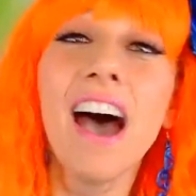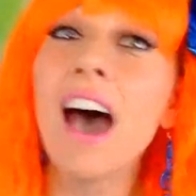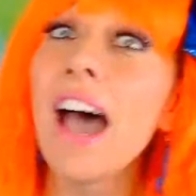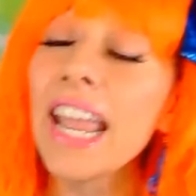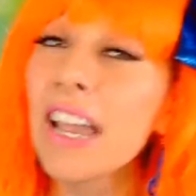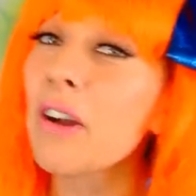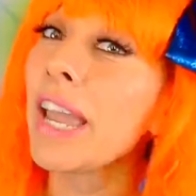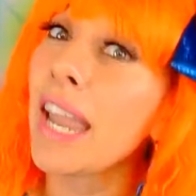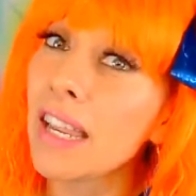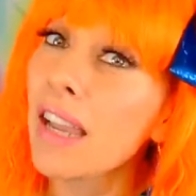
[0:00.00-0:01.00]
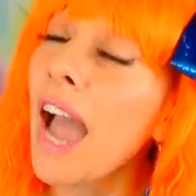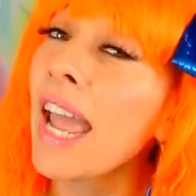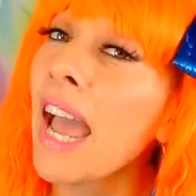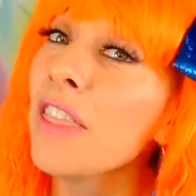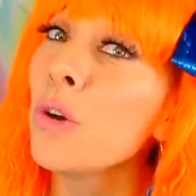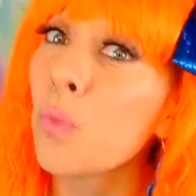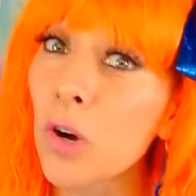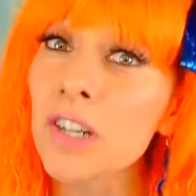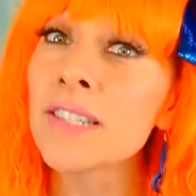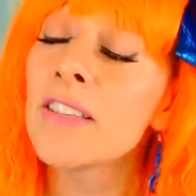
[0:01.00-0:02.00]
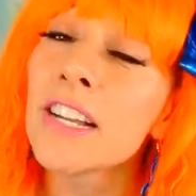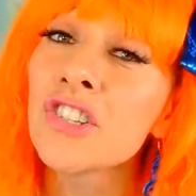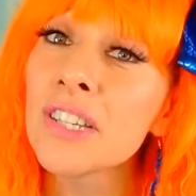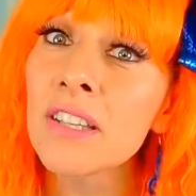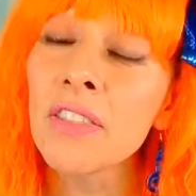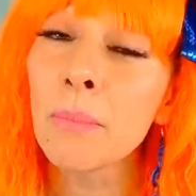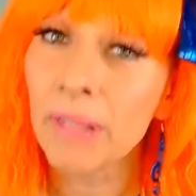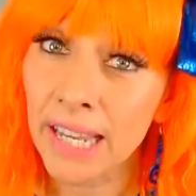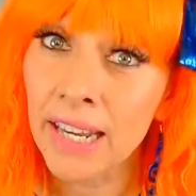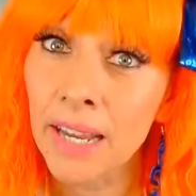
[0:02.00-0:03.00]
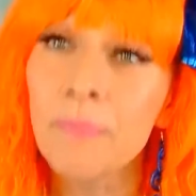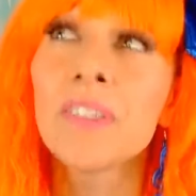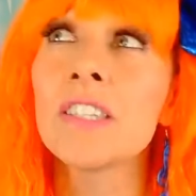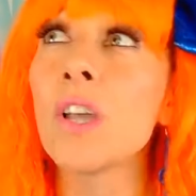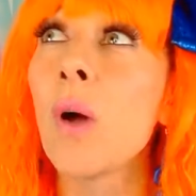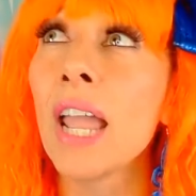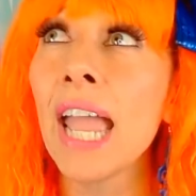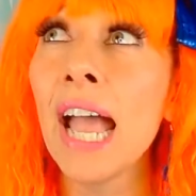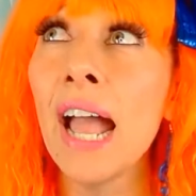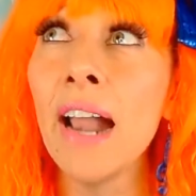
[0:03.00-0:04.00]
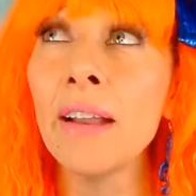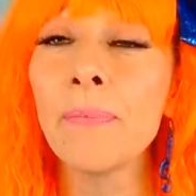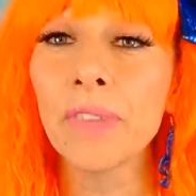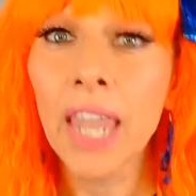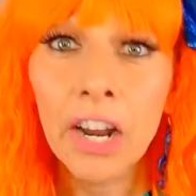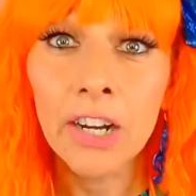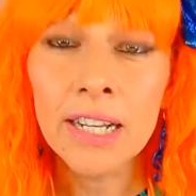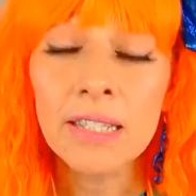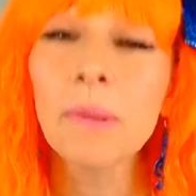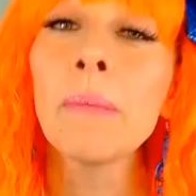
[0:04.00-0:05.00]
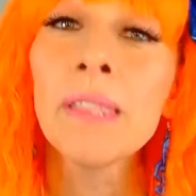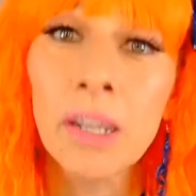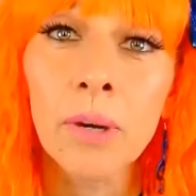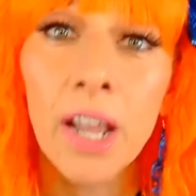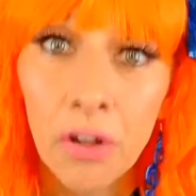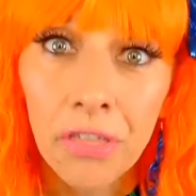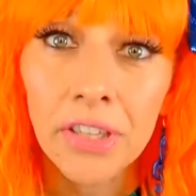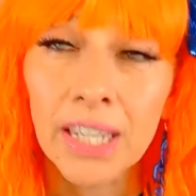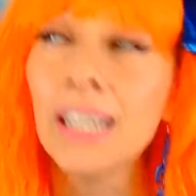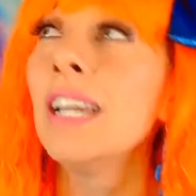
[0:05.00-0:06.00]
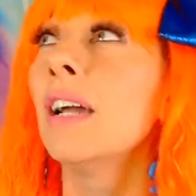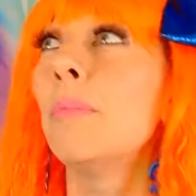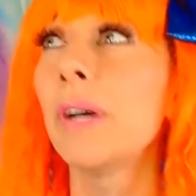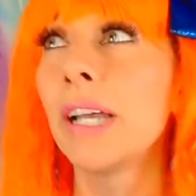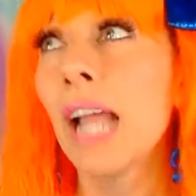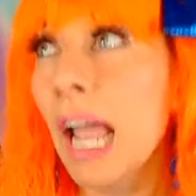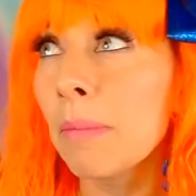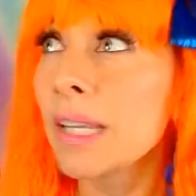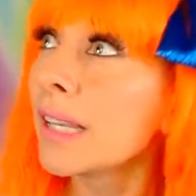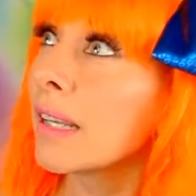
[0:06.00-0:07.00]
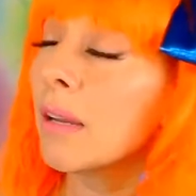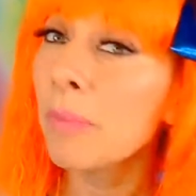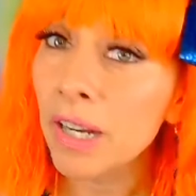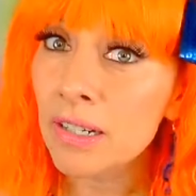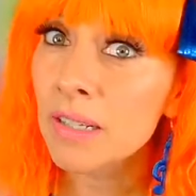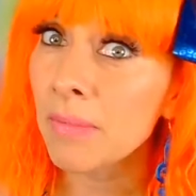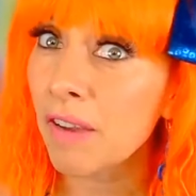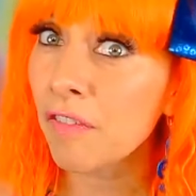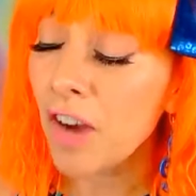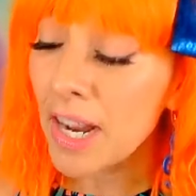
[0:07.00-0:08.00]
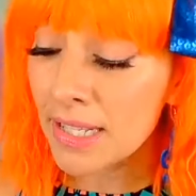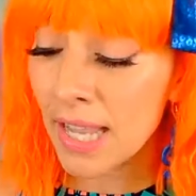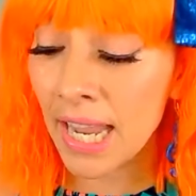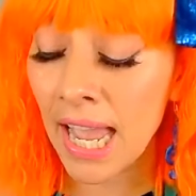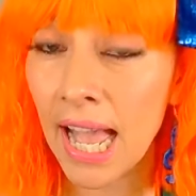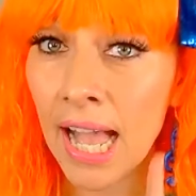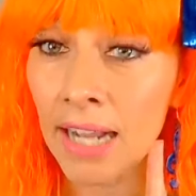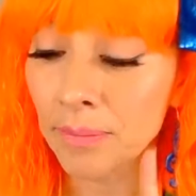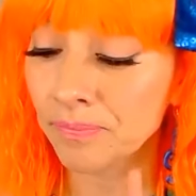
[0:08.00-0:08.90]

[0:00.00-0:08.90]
I had the worst lunches on the planet. So I had carrots. I mean, they were healthy, but I mean, compared to my friends, I had